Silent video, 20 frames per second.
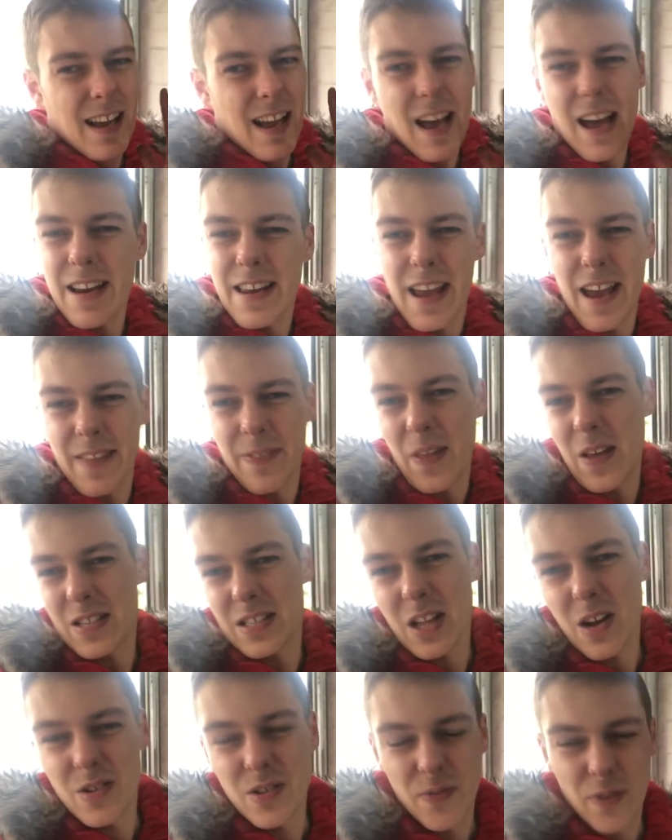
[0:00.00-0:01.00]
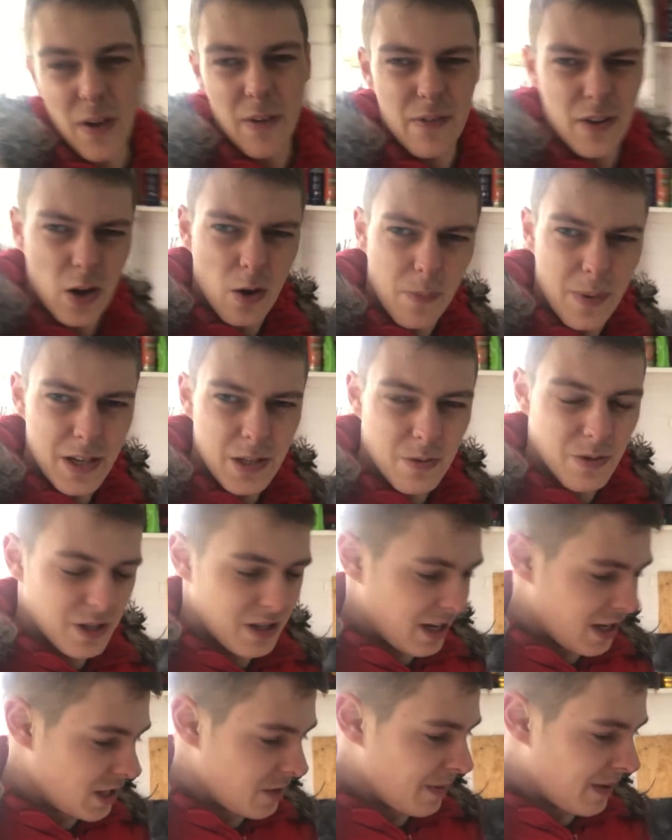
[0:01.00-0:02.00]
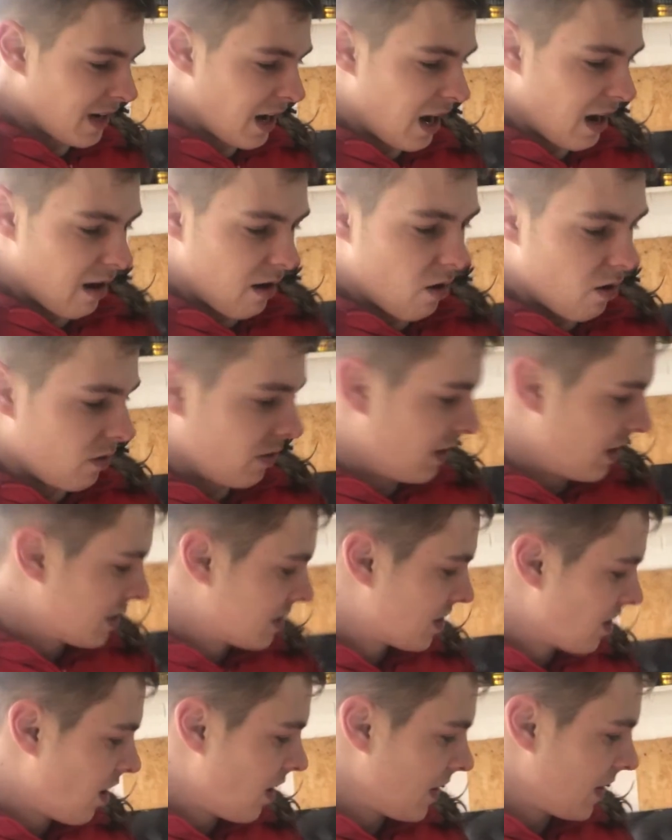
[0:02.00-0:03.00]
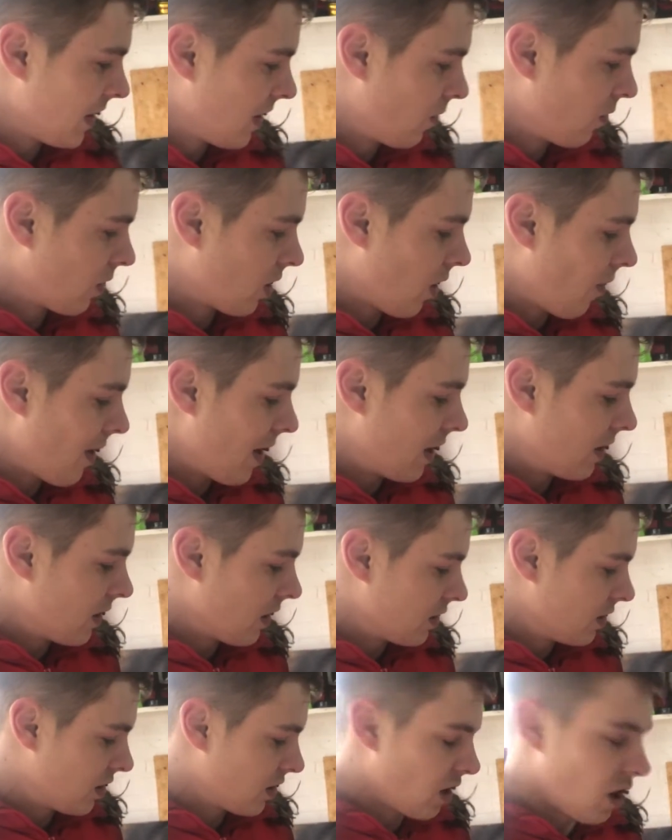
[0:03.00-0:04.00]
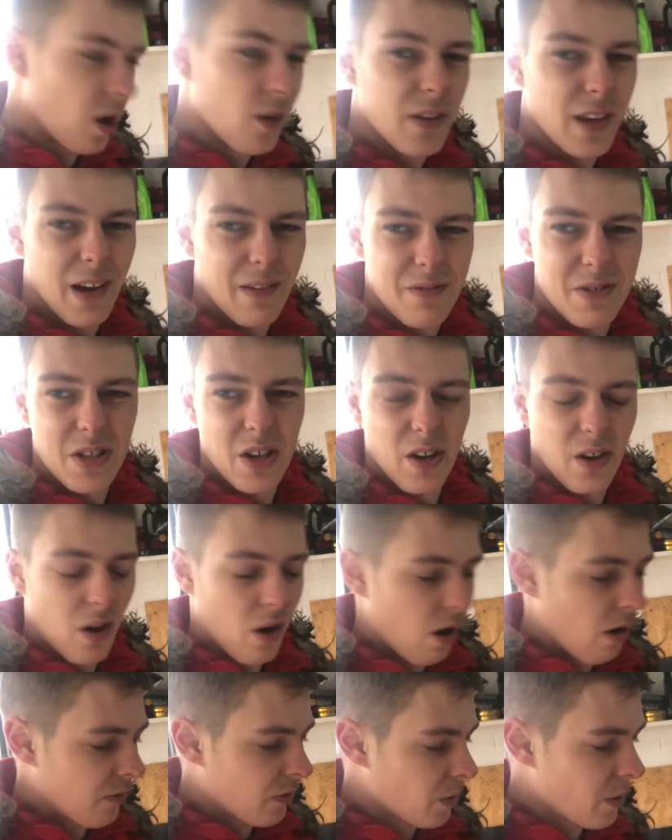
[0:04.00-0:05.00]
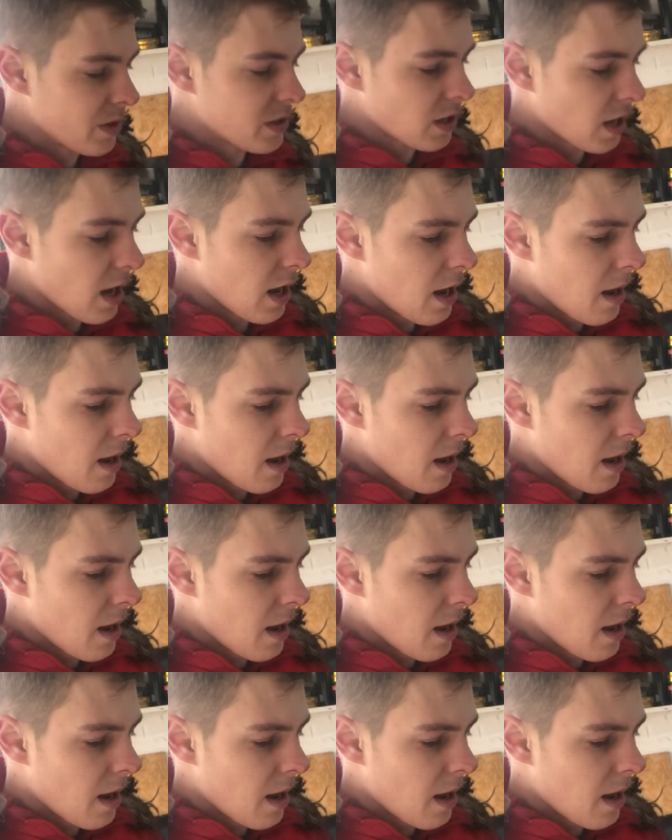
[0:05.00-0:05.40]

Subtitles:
And yeah, there's loads of other little bits which need to be cut out on this side, and then we'll go ahead and start on the other side afterwards.